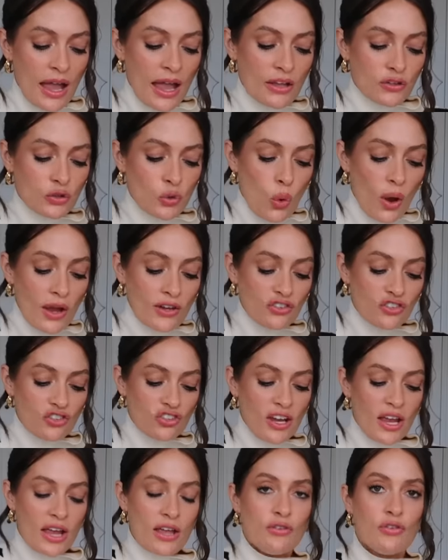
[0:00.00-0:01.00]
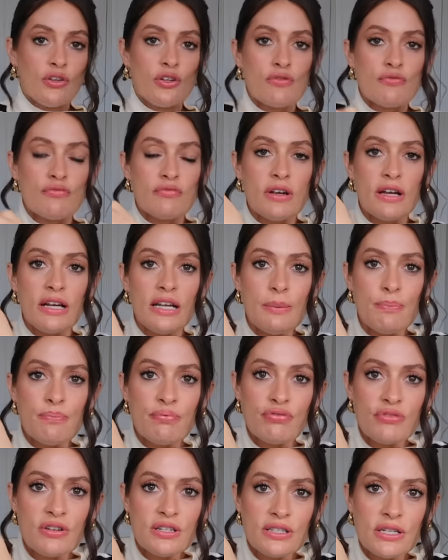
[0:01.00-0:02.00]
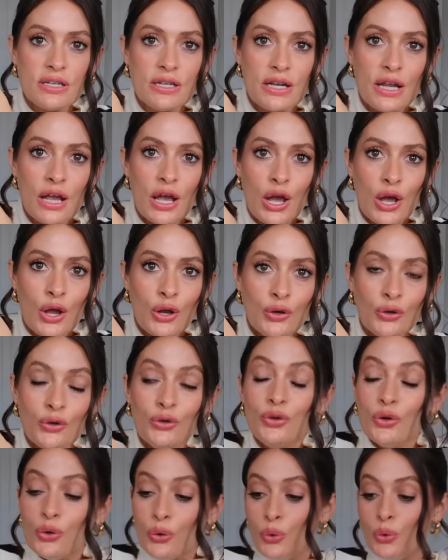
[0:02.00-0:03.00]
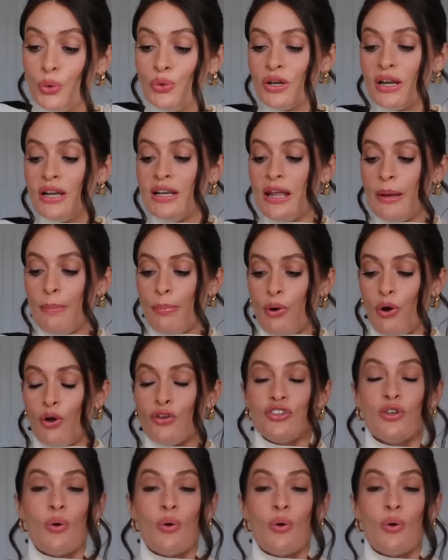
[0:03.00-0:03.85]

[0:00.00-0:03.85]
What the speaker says: It's quite sheer, it's just a really pretty nude lip gloss.